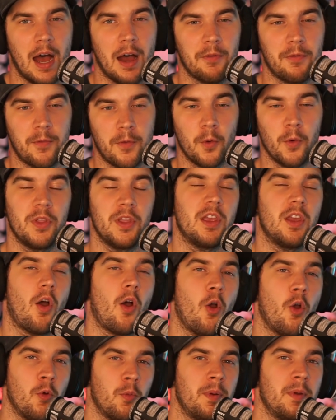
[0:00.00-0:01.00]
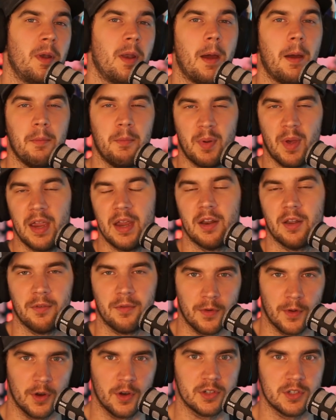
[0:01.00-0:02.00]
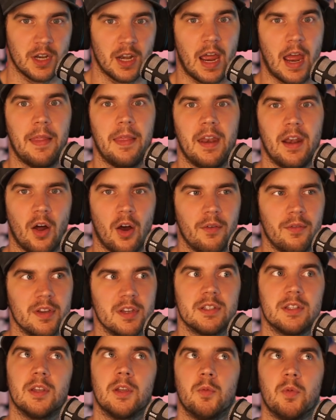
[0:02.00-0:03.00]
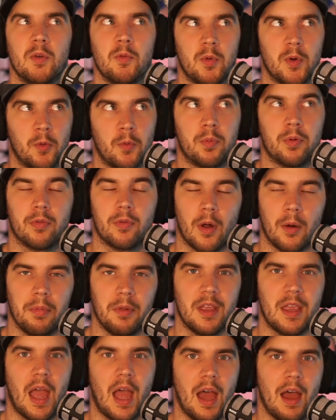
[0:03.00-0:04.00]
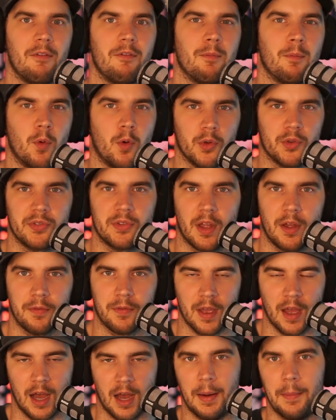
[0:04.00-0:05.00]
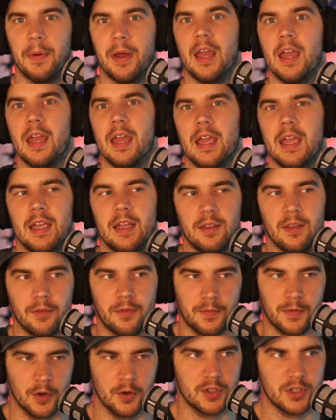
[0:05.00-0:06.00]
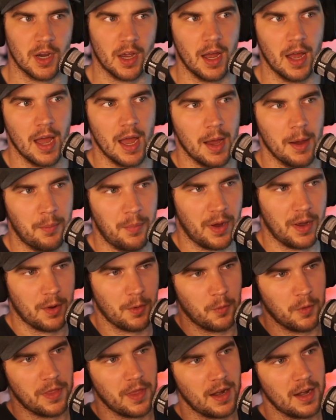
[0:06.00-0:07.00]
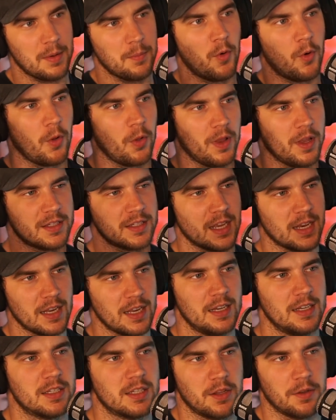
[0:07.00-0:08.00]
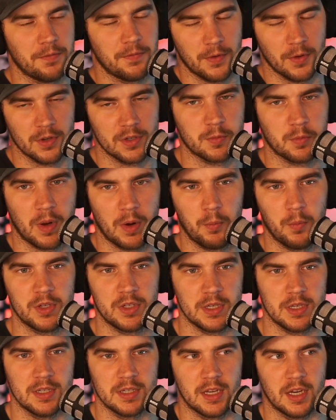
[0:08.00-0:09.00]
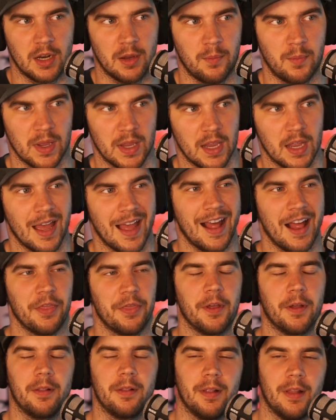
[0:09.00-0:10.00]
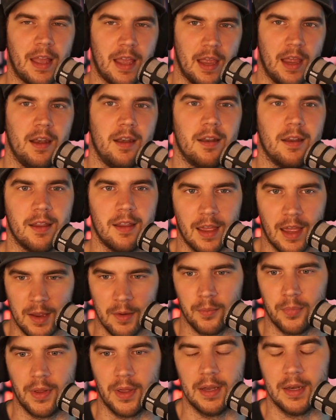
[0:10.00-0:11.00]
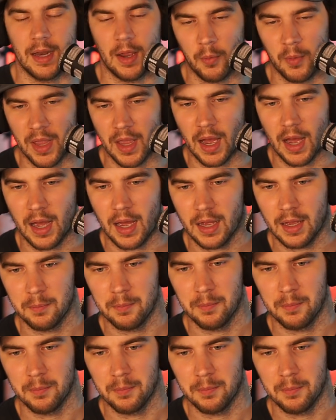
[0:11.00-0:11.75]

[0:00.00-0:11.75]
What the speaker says: for the open beta version, and then obviously we will probably have more stuff come in the future. But without any more, let's get into the first one, which is going to be the land gameplay. Now, we are